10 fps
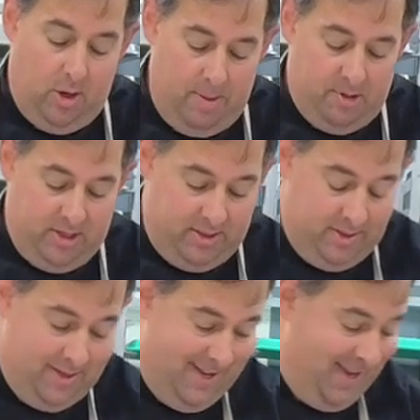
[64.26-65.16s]
I'm going
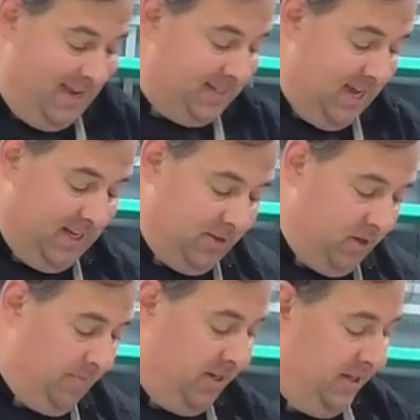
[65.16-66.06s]
to take a
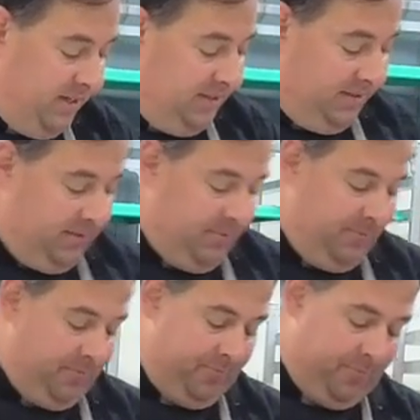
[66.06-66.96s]
little bit of this.
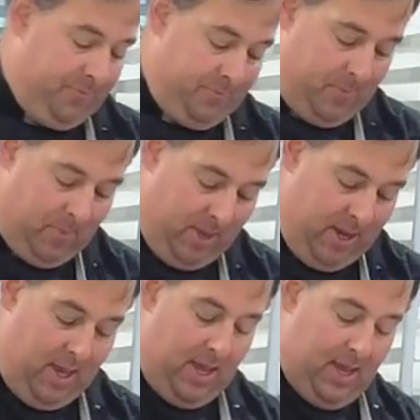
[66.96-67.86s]

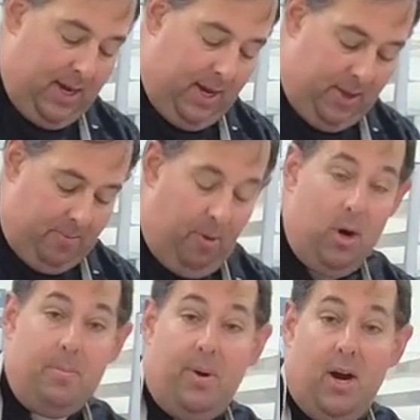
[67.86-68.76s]
Now the
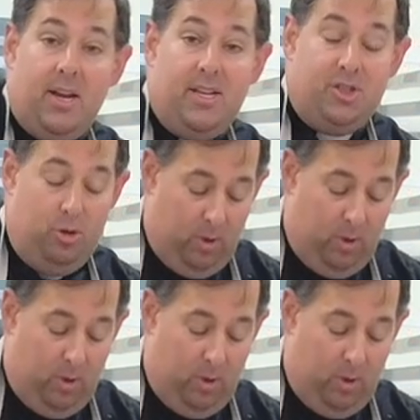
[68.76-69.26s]
important part is you